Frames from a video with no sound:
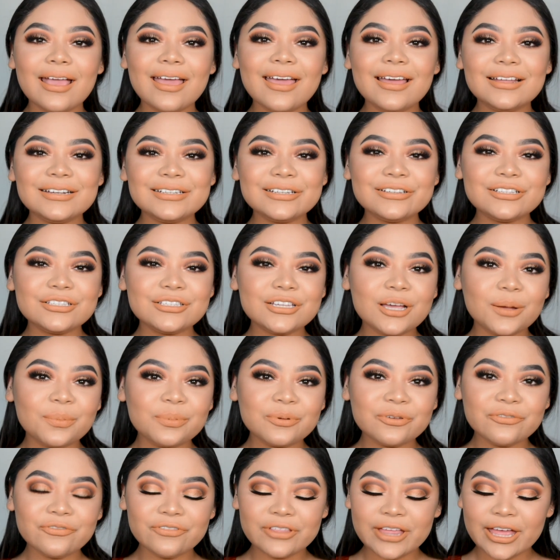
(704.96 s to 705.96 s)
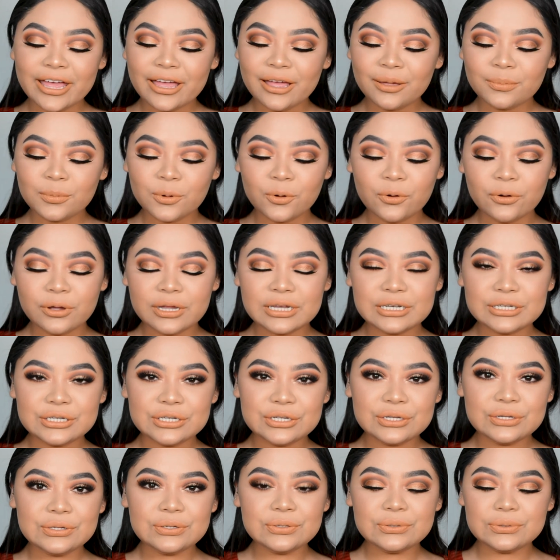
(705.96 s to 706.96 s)
And on top of that, I'm going
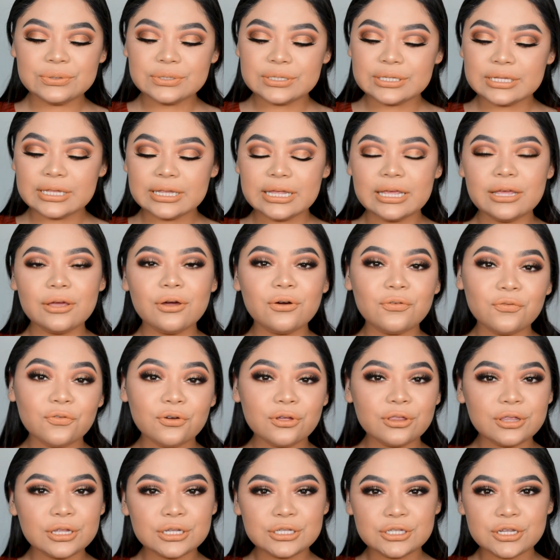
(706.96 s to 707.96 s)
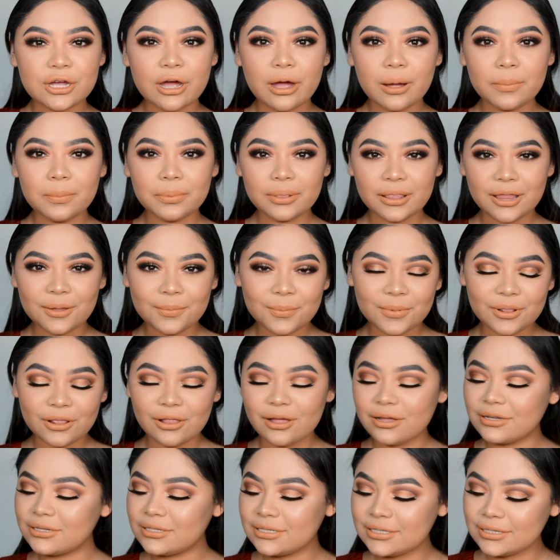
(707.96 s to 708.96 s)
to use the Over the Top lip
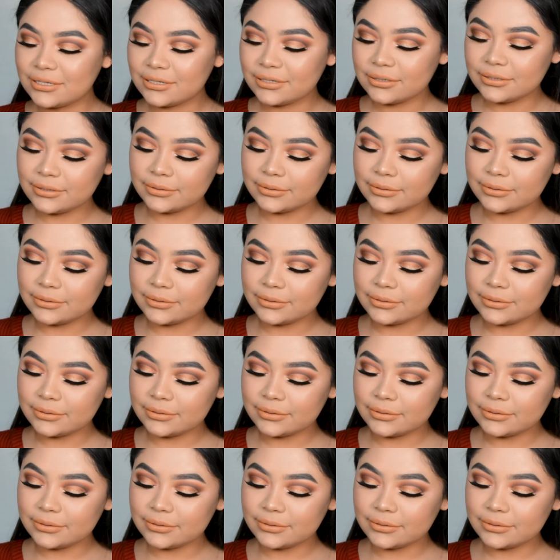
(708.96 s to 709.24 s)
gloss.